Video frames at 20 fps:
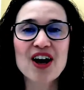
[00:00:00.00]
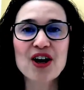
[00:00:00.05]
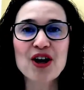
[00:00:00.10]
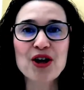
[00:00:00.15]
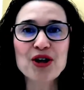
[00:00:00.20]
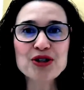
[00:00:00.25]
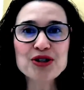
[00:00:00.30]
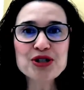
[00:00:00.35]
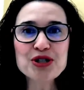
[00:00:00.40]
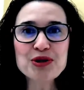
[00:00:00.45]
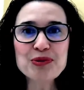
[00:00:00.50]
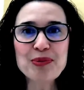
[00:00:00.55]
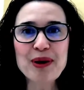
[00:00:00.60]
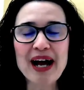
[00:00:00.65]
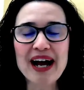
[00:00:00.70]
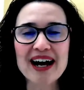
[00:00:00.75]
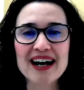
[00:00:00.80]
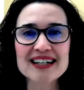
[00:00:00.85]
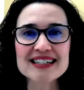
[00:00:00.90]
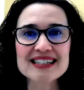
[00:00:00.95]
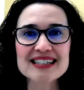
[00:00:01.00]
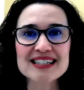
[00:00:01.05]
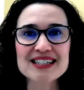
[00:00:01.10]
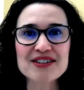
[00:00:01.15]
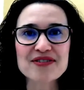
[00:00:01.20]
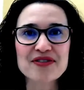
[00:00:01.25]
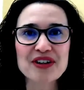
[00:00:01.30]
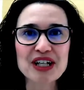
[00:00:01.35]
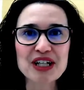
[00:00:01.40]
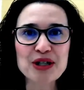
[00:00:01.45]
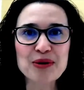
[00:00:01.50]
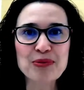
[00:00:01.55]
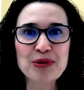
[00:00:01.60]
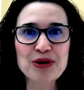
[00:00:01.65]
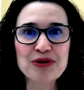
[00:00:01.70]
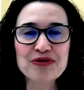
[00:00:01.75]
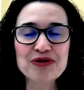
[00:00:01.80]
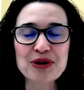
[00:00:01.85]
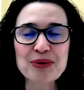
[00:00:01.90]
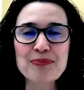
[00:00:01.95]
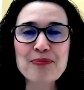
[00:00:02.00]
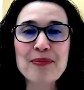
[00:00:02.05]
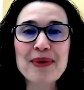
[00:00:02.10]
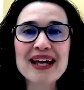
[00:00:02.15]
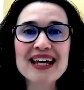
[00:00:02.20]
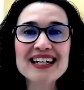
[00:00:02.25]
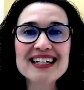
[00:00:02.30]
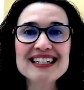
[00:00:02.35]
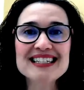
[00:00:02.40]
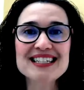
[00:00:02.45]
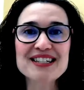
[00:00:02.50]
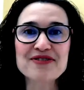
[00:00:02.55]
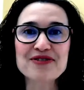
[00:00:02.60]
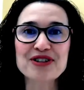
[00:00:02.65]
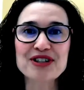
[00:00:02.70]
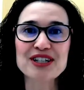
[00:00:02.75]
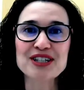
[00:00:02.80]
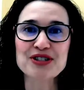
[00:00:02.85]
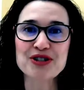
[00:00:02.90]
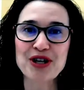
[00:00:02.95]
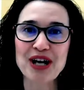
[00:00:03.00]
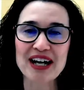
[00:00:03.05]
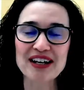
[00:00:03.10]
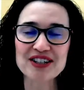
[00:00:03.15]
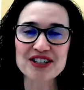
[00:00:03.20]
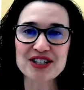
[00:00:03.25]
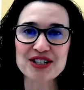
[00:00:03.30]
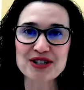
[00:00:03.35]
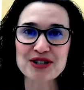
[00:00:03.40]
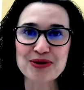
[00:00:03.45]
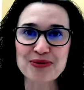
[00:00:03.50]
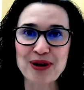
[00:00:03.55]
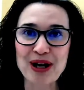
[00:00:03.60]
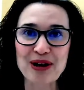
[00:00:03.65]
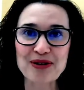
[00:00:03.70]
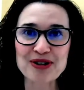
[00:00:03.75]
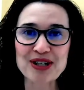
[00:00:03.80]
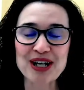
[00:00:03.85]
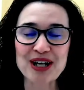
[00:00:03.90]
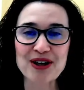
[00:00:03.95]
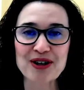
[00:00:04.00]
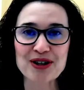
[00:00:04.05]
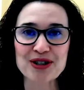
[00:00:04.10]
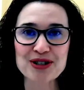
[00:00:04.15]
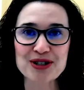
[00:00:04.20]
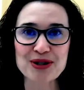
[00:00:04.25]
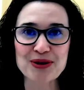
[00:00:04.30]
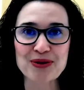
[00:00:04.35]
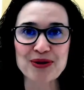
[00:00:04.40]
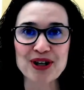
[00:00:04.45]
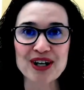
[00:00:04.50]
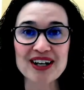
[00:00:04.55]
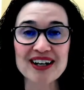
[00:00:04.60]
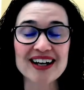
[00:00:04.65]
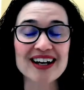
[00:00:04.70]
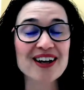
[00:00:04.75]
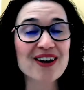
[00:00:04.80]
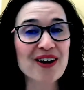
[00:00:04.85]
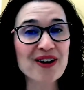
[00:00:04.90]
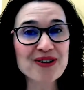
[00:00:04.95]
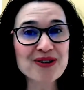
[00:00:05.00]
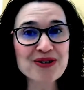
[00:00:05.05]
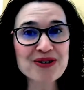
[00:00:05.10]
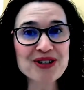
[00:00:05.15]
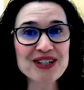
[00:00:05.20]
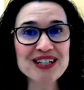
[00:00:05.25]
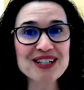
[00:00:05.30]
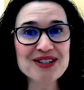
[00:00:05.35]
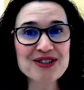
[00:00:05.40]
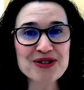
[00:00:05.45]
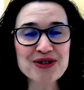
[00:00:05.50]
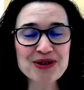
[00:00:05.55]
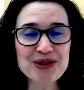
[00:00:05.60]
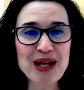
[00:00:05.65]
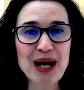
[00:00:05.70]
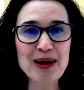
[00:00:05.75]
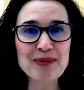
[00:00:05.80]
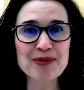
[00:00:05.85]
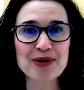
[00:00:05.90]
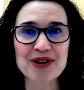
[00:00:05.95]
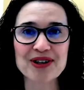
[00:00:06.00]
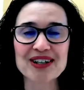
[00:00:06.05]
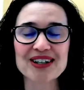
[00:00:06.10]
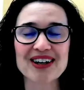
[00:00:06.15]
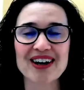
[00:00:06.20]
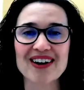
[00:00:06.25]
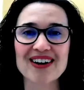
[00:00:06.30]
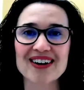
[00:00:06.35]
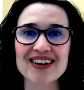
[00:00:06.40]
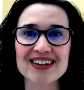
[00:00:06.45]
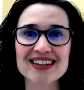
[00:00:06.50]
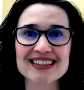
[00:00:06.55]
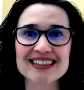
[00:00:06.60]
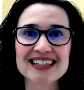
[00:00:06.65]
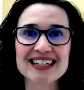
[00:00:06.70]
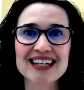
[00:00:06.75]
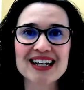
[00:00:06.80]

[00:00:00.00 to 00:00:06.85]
A culture pass is available for many different attractions around Arizona, and all you need is your library card.